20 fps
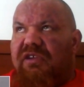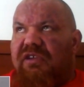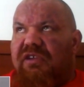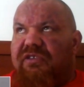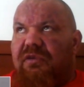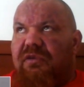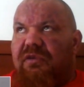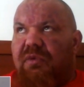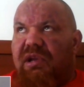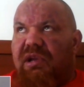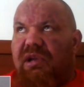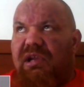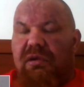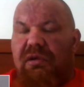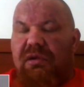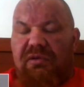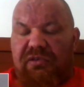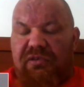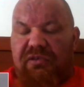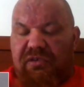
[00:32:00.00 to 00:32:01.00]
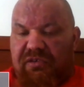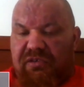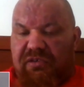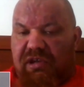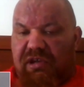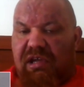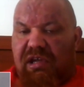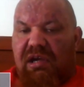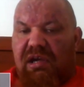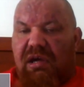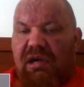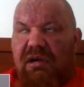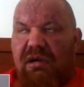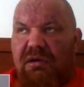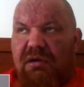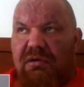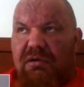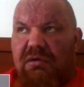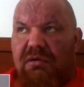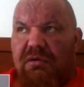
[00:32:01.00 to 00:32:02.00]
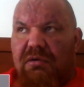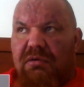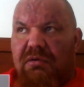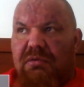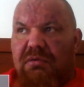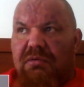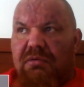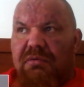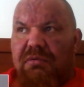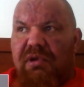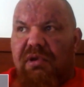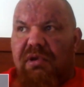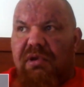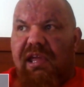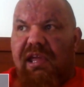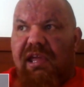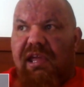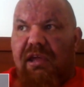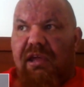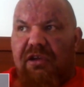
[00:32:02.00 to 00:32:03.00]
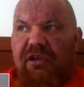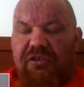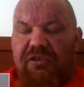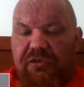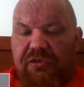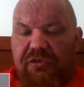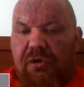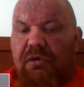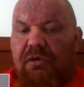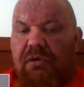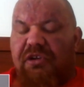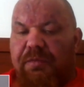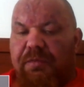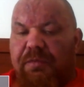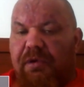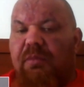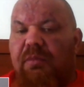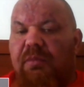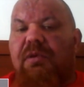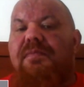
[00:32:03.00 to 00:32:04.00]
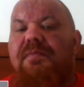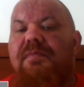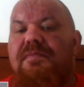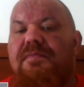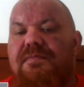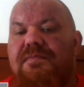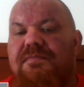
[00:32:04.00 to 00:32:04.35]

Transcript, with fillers: is that when he uses gear, he can control his problem.